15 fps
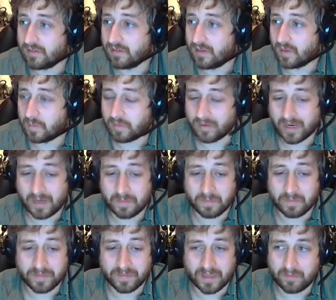a
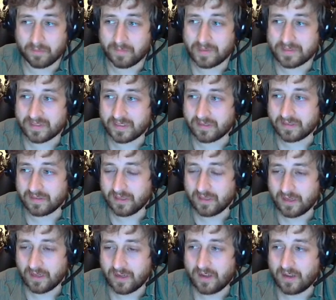problem that we're missing,
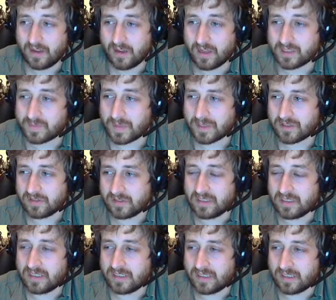
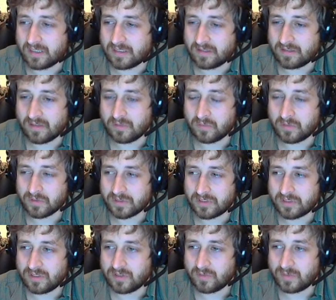especially in Guild Wars 2,